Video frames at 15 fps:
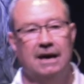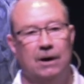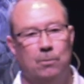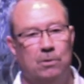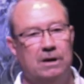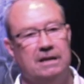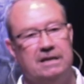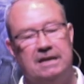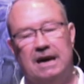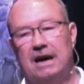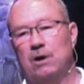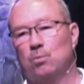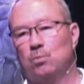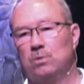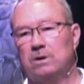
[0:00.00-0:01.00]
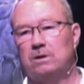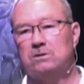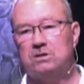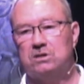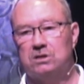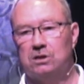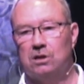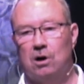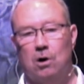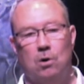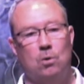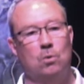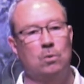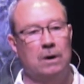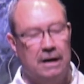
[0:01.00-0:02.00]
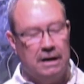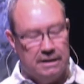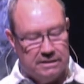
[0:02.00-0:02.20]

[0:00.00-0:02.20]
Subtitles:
We're going to take a real slow